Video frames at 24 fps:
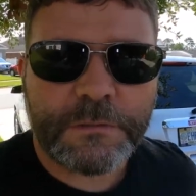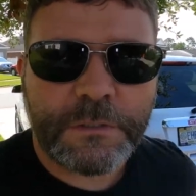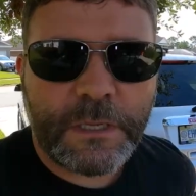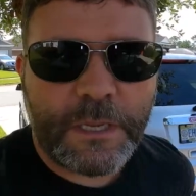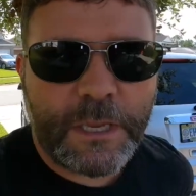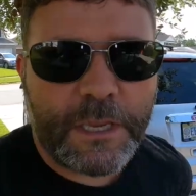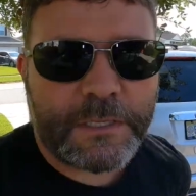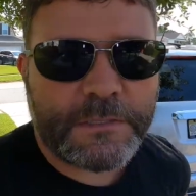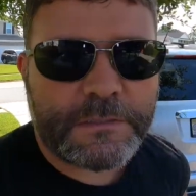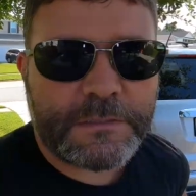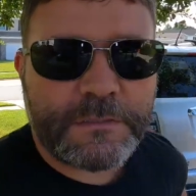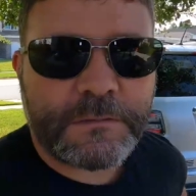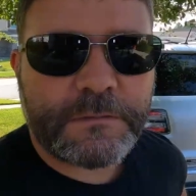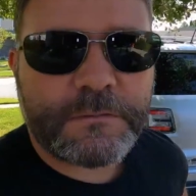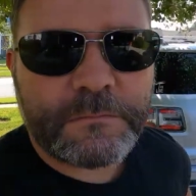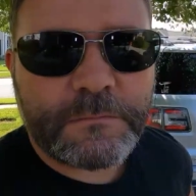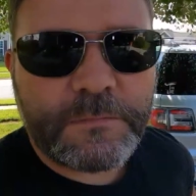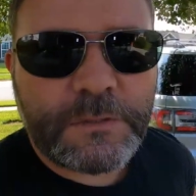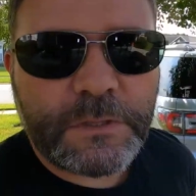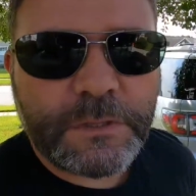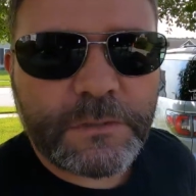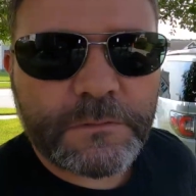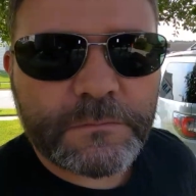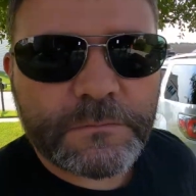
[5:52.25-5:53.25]
as
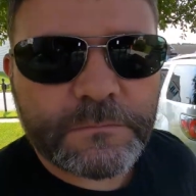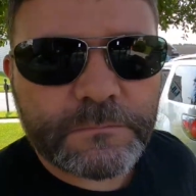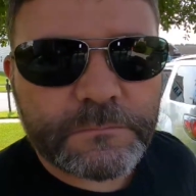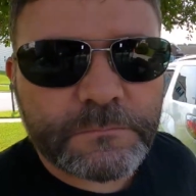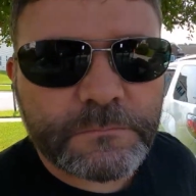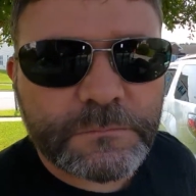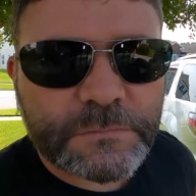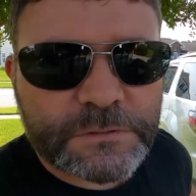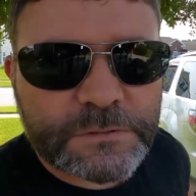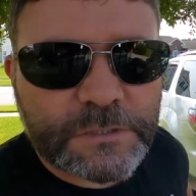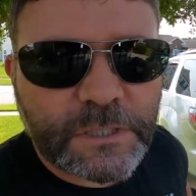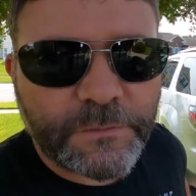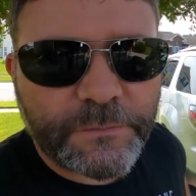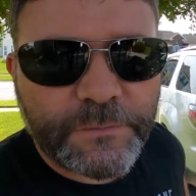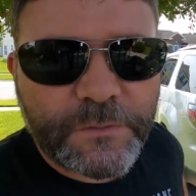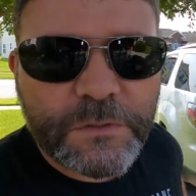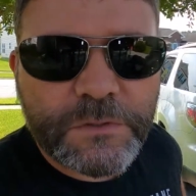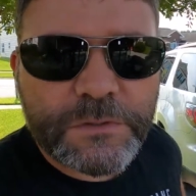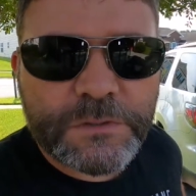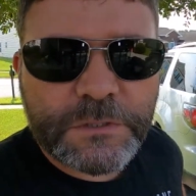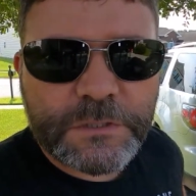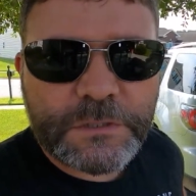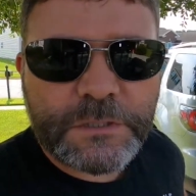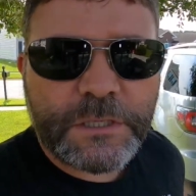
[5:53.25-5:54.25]
stuff
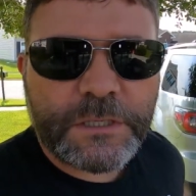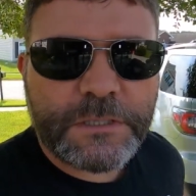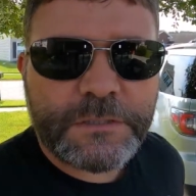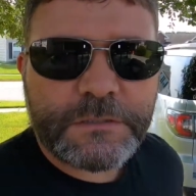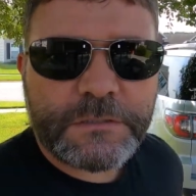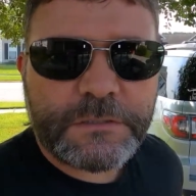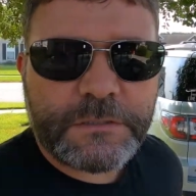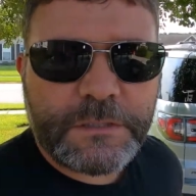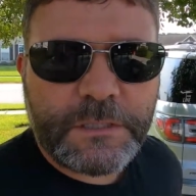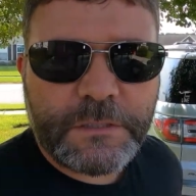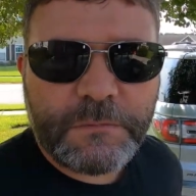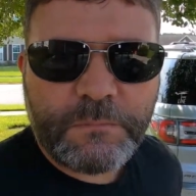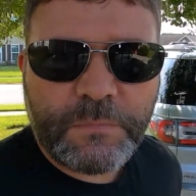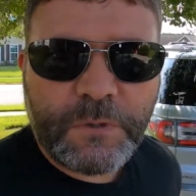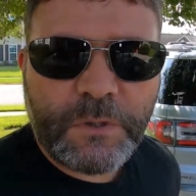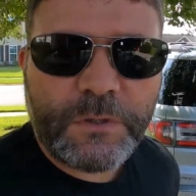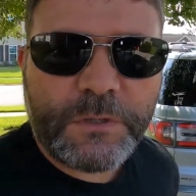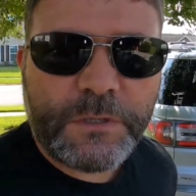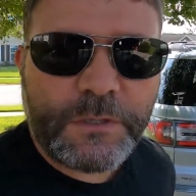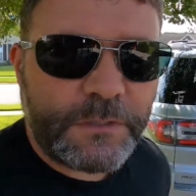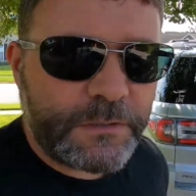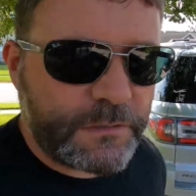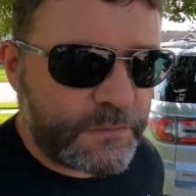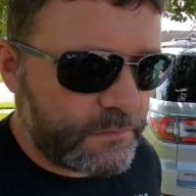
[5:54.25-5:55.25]
usually does get
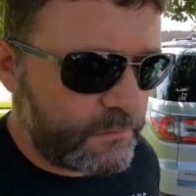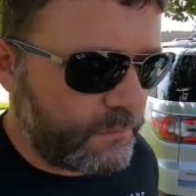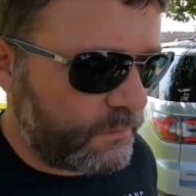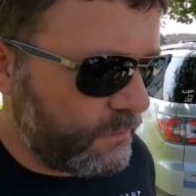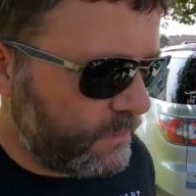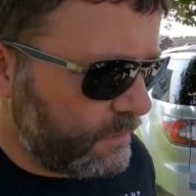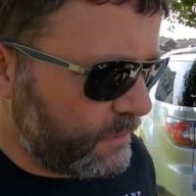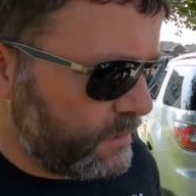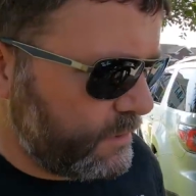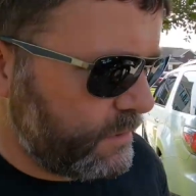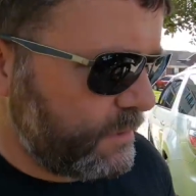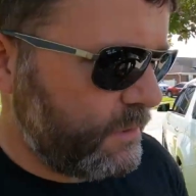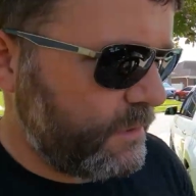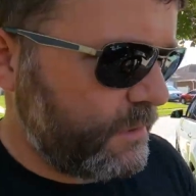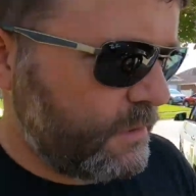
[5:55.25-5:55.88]
broken in storage.